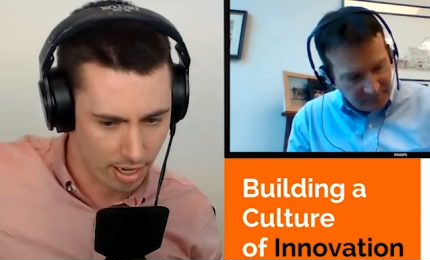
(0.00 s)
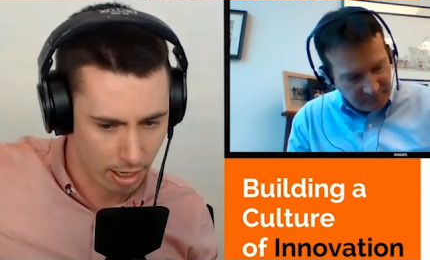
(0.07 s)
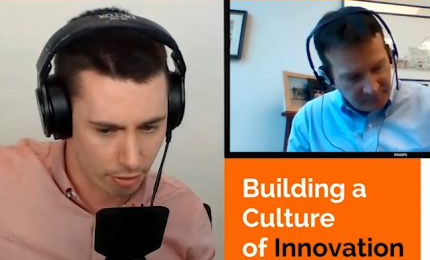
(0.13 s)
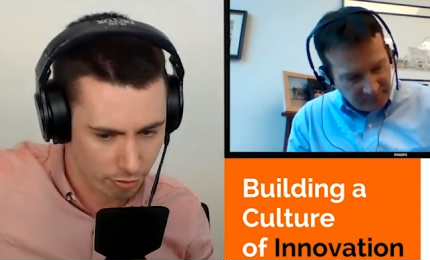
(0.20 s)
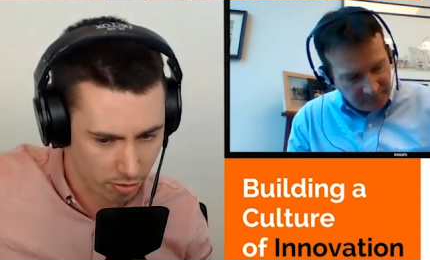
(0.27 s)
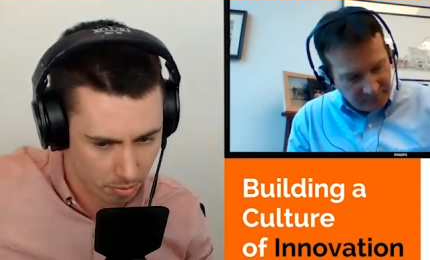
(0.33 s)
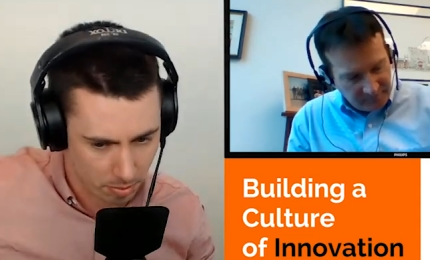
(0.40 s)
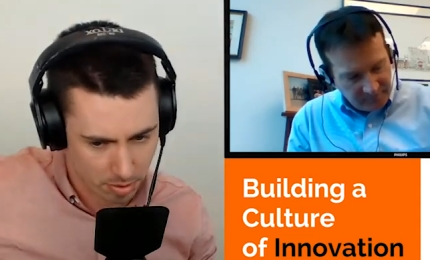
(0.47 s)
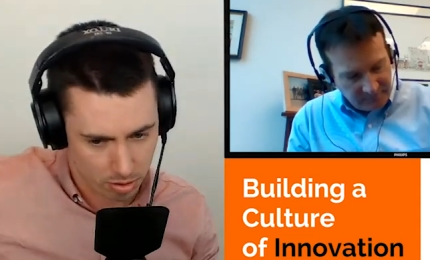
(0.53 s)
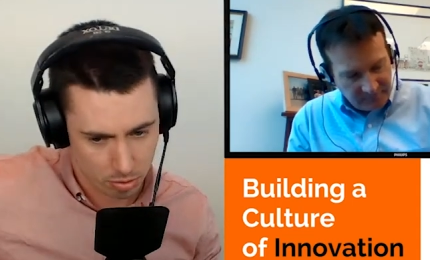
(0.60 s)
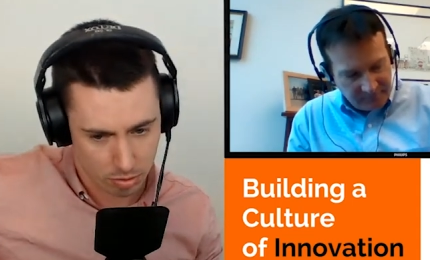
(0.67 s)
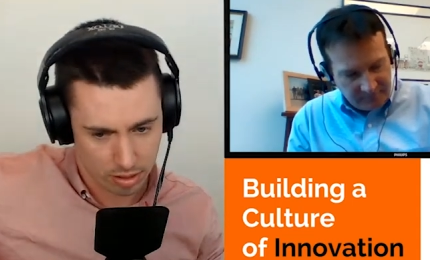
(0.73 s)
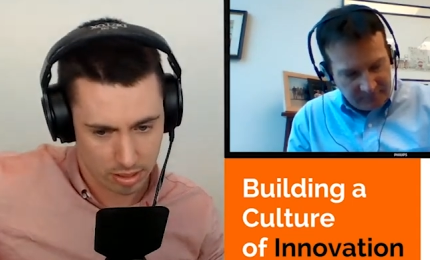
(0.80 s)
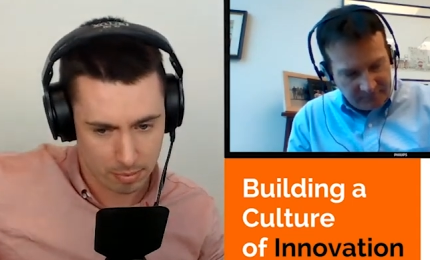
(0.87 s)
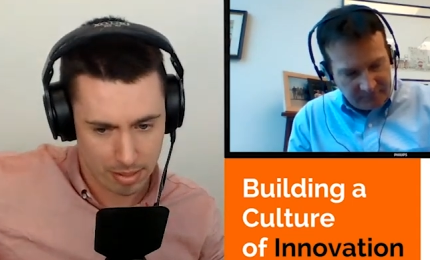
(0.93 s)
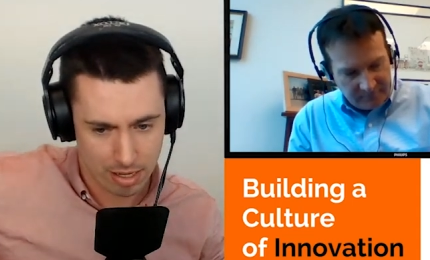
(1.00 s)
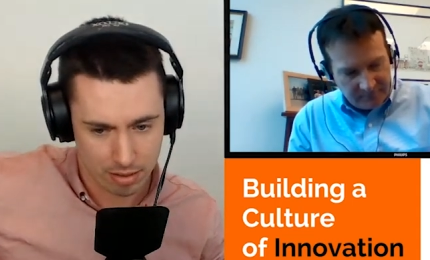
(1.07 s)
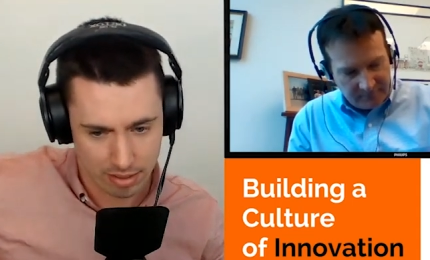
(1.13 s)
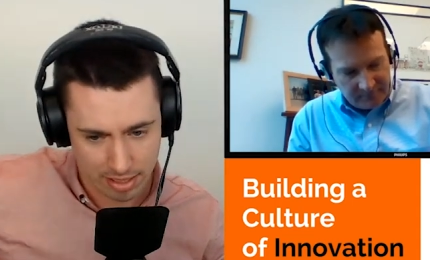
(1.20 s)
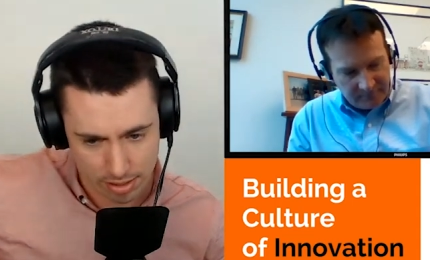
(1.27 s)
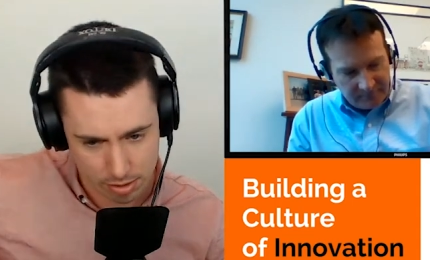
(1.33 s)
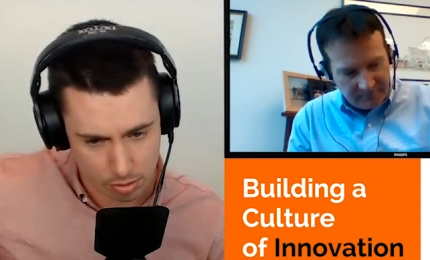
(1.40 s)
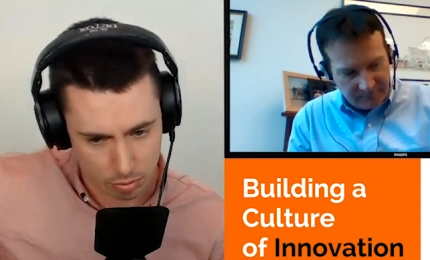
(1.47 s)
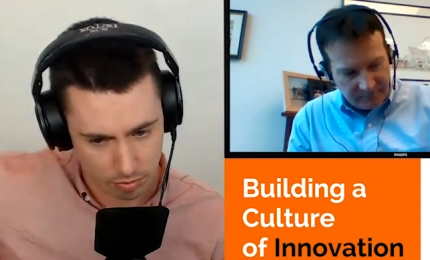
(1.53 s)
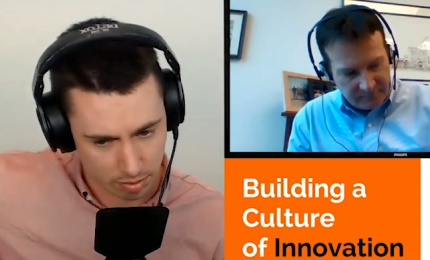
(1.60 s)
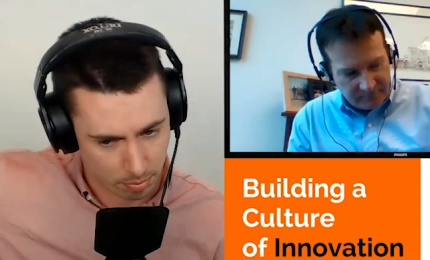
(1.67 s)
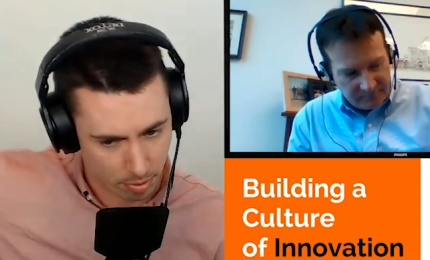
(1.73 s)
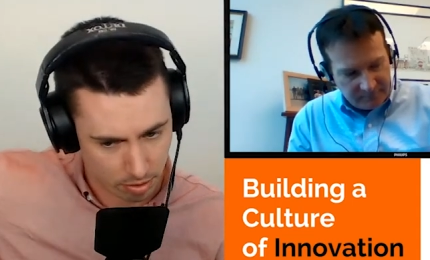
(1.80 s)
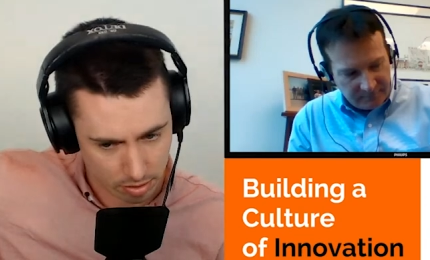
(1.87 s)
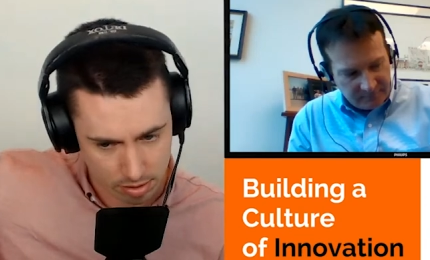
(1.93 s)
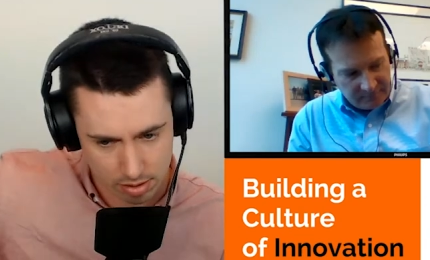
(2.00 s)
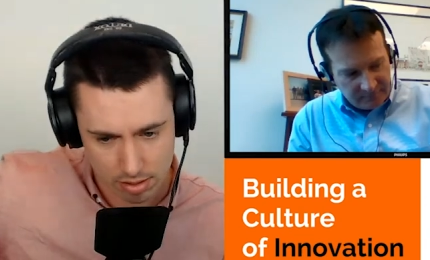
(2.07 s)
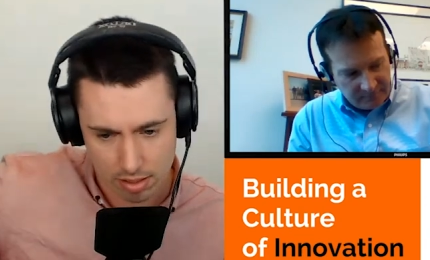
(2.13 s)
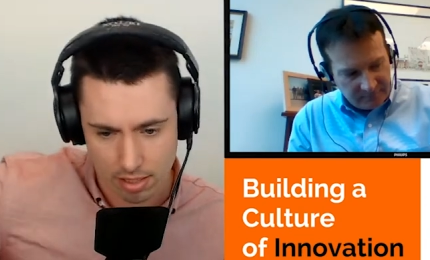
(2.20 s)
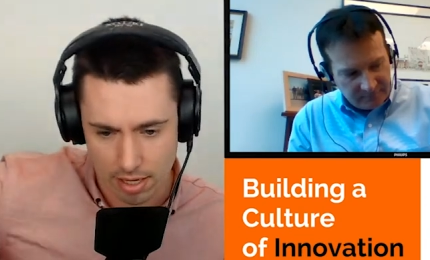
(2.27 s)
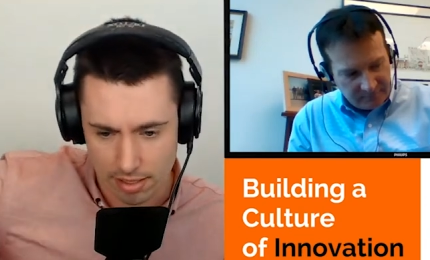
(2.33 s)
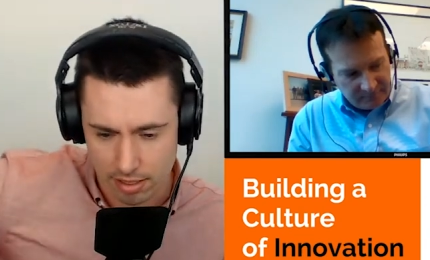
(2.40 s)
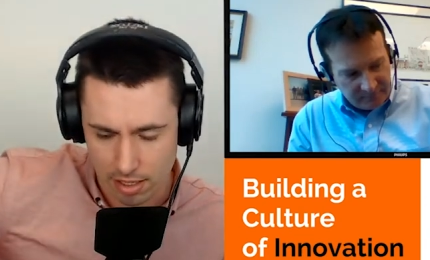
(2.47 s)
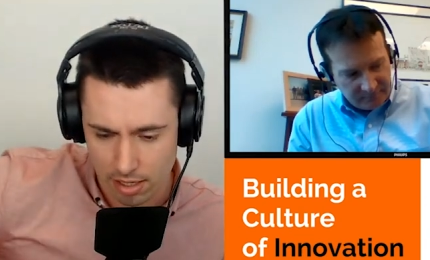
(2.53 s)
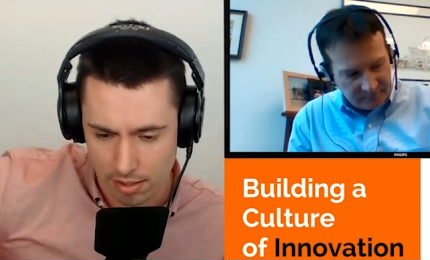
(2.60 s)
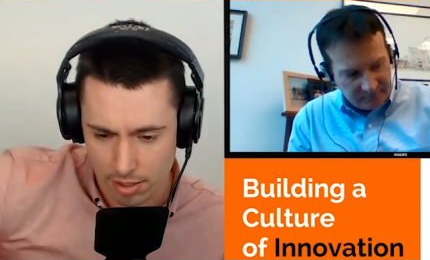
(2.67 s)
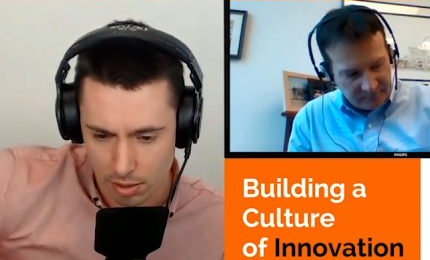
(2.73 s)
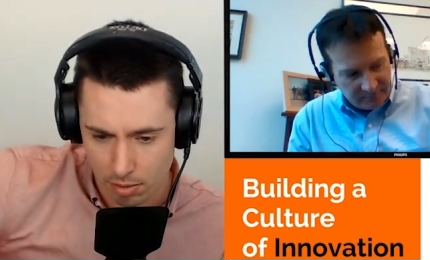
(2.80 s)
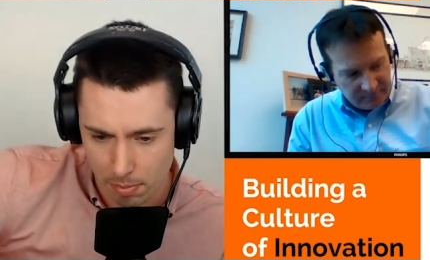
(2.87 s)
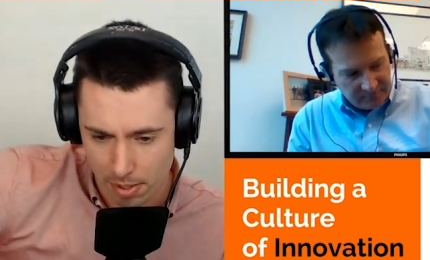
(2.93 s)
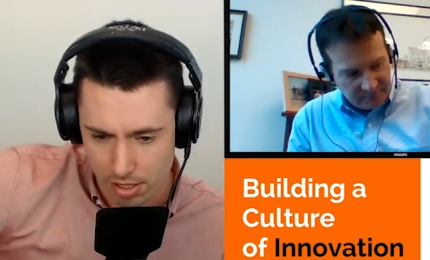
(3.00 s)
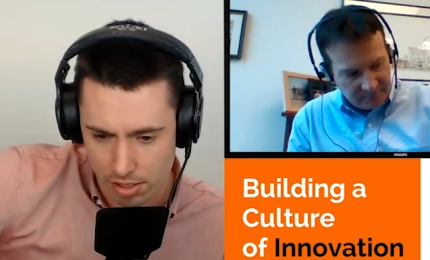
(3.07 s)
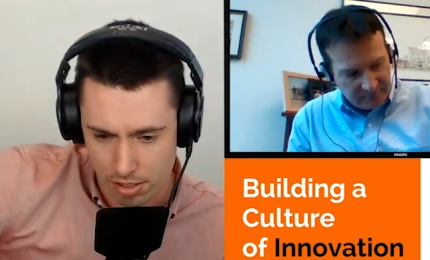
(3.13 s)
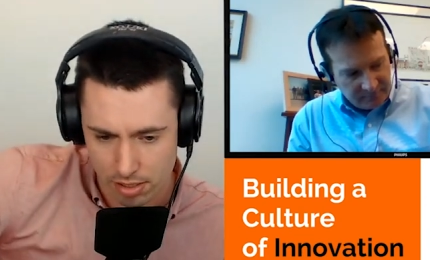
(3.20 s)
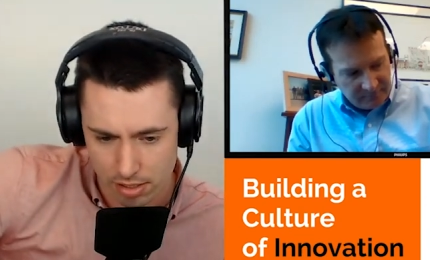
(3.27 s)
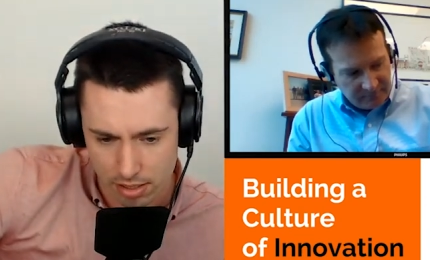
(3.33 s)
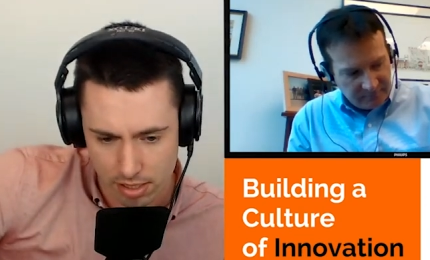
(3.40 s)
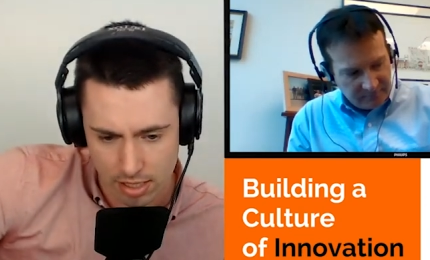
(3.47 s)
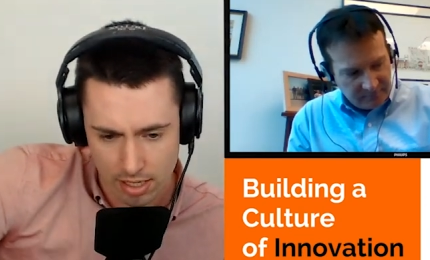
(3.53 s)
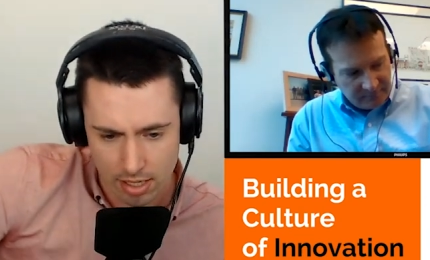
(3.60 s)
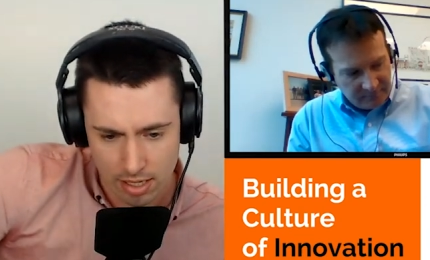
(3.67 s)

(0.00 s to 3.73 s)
Speaker 1: everything we are talking about, links to all of the books and uh, that were mentioned.